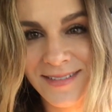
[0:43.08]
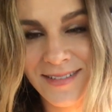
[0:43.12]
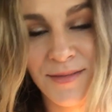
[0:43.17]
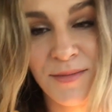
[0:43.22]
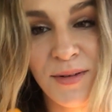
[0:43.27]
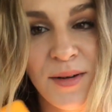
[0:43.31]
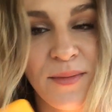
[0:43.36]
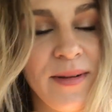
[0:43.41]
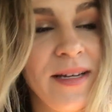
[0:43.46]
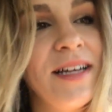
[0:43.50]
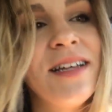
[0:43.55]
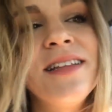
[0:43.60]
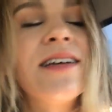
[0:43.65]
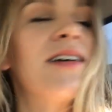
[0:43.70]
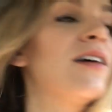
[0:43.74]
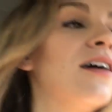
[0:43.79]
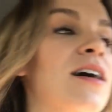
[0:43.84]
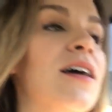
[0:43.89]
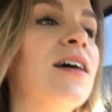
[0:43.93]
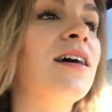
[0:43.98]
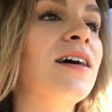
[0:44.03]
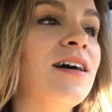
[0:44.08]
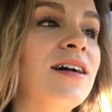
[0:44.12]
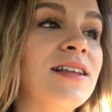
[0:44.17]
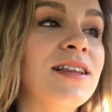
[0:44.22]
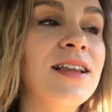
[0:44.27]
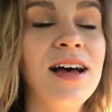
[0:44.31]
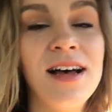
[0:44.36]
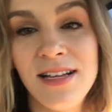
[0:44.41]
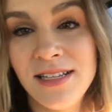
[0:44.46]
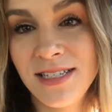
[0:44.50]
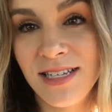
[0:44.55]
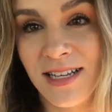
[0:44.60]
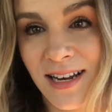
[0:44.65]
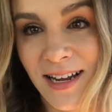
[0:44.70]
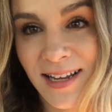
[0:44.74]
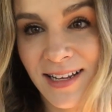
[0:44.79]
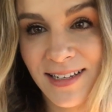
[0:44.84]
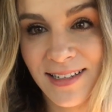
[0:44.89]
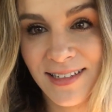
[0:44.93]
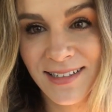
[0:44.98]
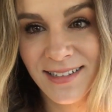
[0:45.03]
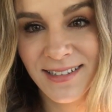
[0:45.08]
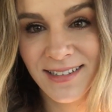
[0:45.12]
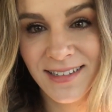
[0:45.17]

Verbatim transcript: I'm gonna be in the car a lot today.